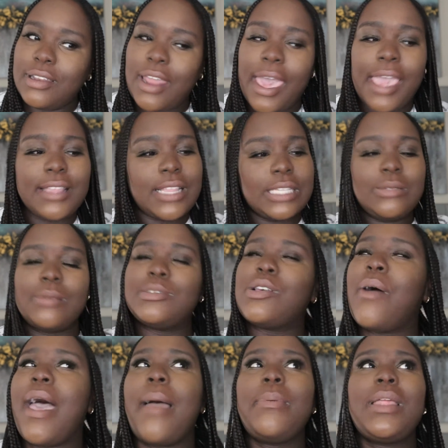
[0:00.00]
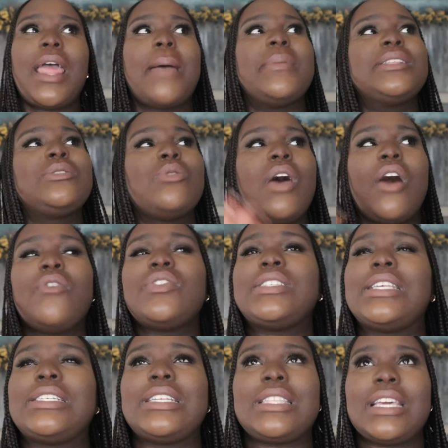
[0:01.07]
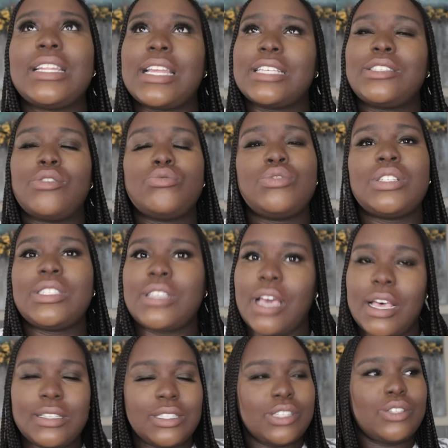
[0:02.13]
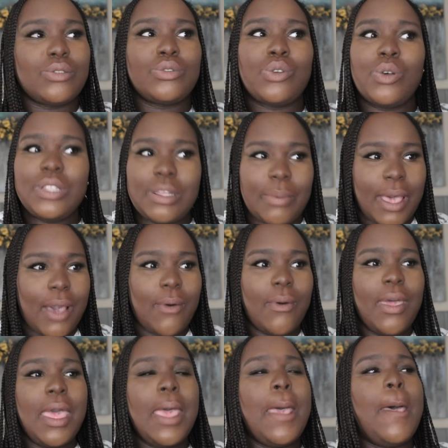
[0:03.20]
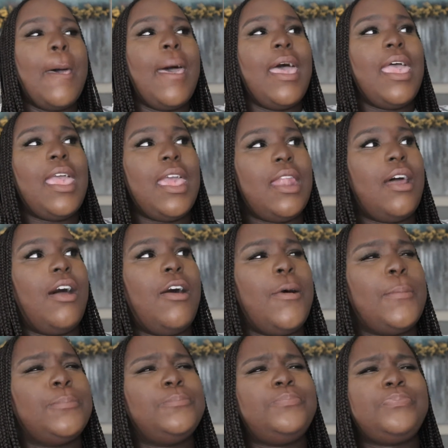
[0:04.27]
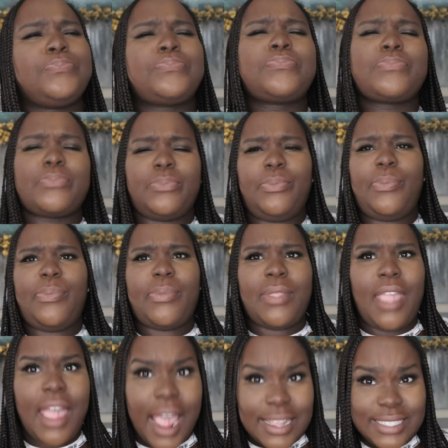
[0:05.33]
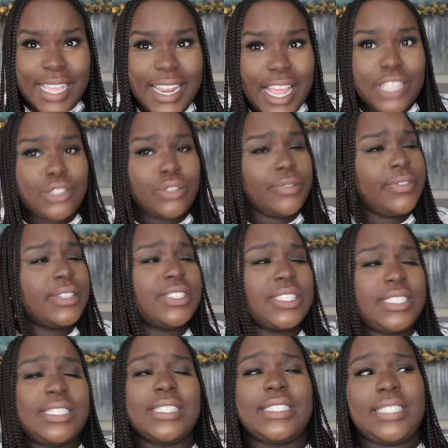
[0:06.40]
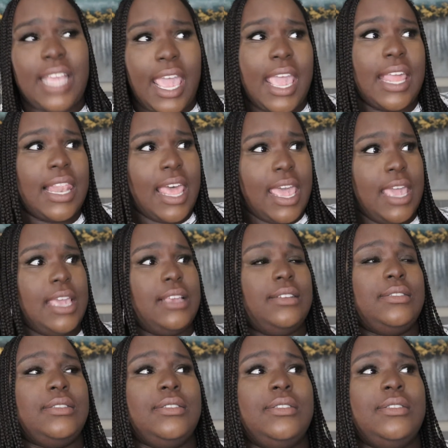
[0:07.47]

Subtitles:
Like, that's why I'm so happy that mental health is such a thing that's so discussed and so talked about. And, I say that story just to say, like,